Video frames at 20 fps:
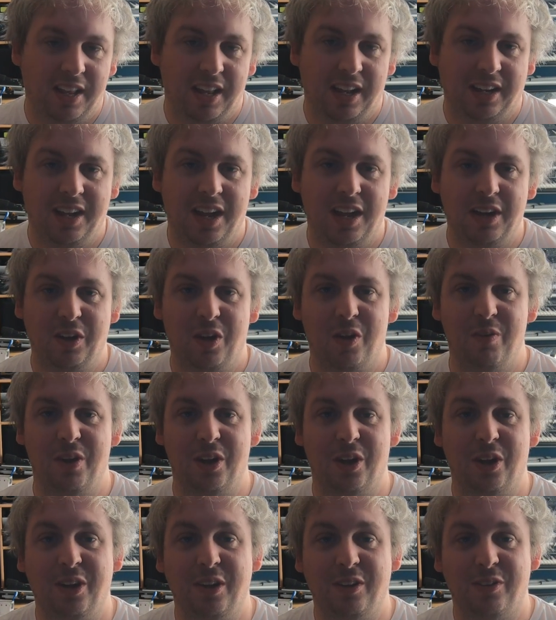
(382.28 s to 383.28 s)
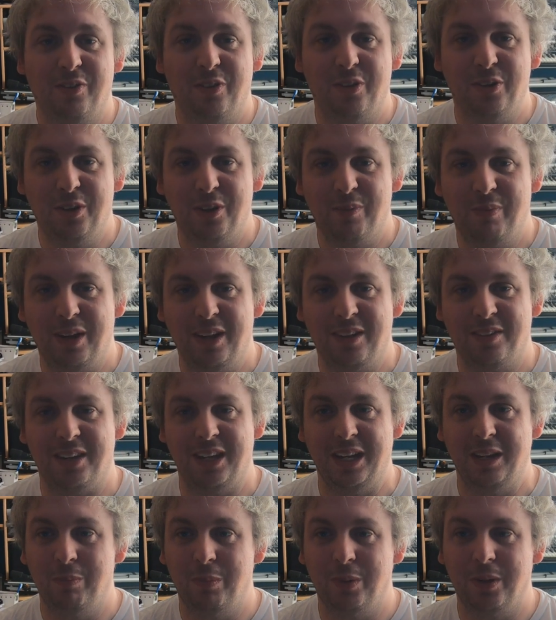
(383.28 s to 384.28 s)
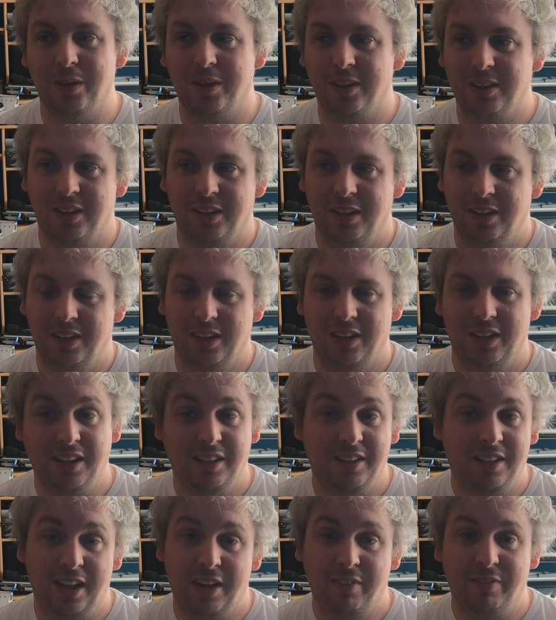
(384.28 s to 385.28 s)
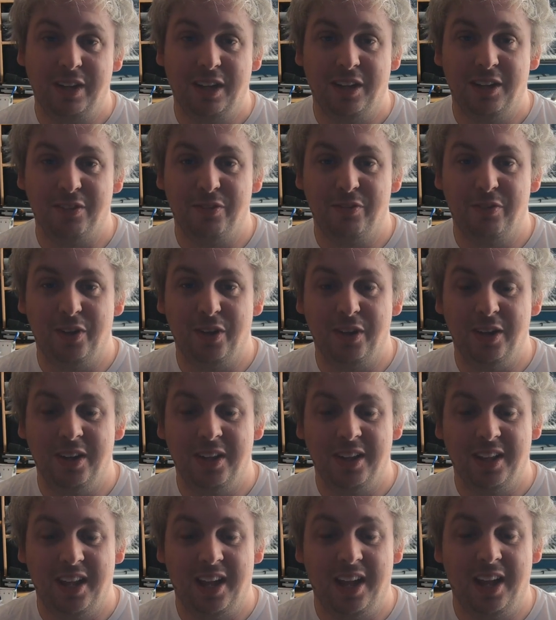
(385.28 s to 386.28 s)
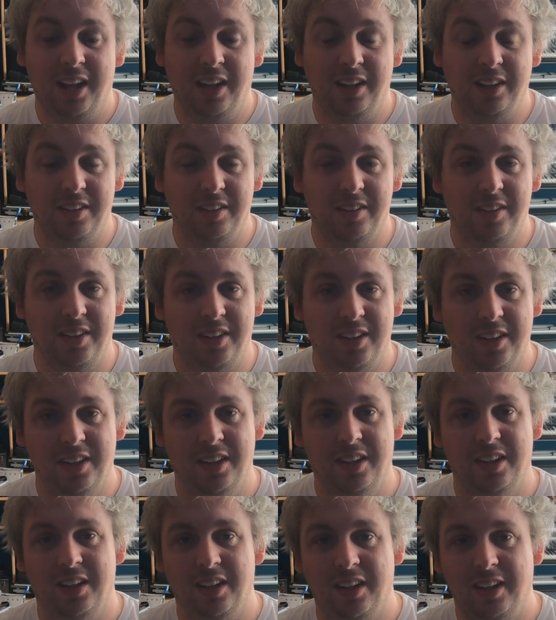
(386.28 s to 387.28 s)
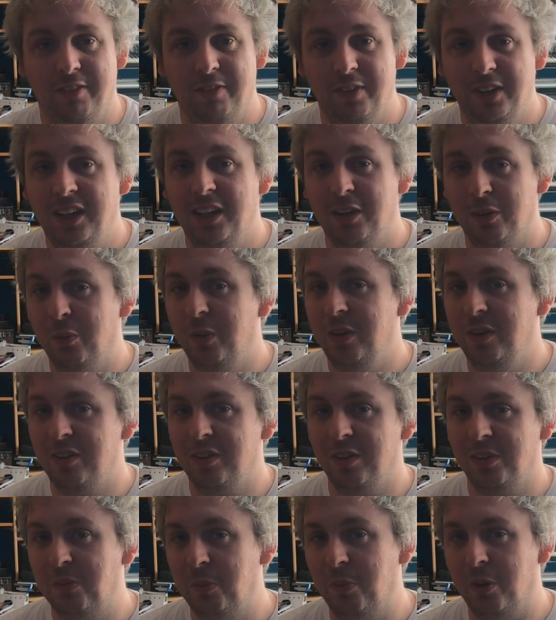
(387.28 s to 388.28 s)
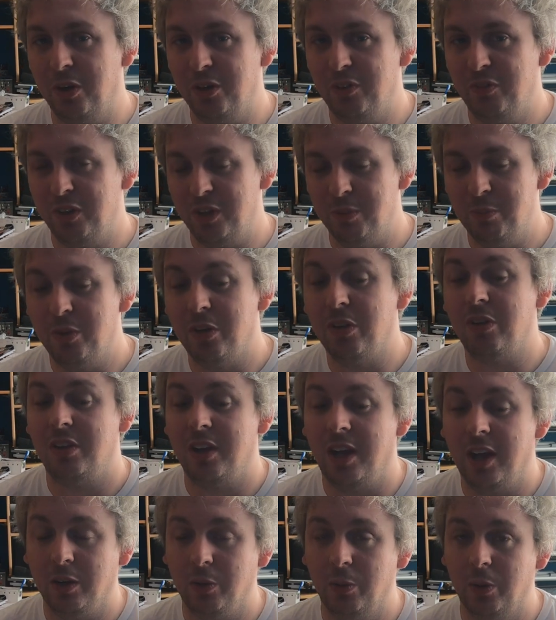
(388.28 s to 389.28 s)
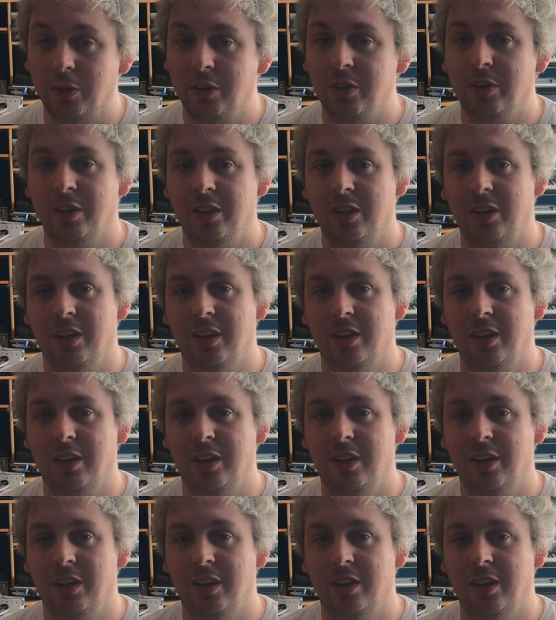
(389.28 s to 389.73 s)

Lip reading: I can't comment on its full capacity, but it definitely looked fun. And I think it wins the award for the most dark wood,